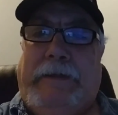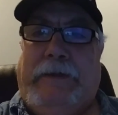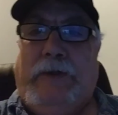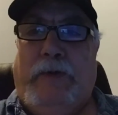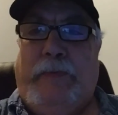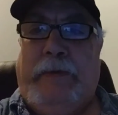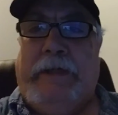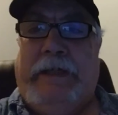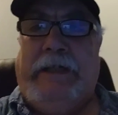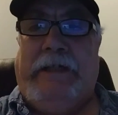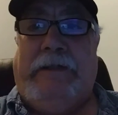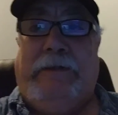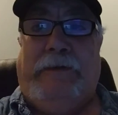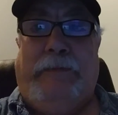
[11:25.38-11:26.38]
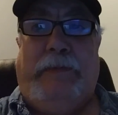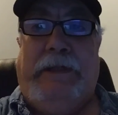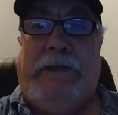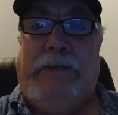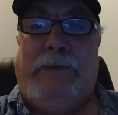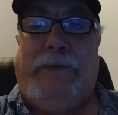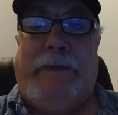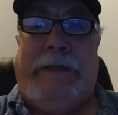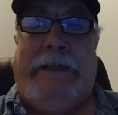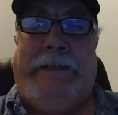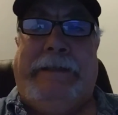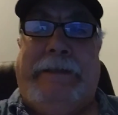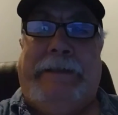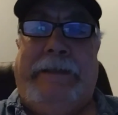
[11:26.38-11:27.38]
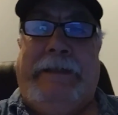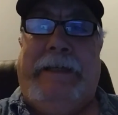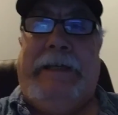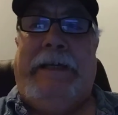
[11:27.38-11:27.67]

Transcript: I get a little peace and quiet tonight.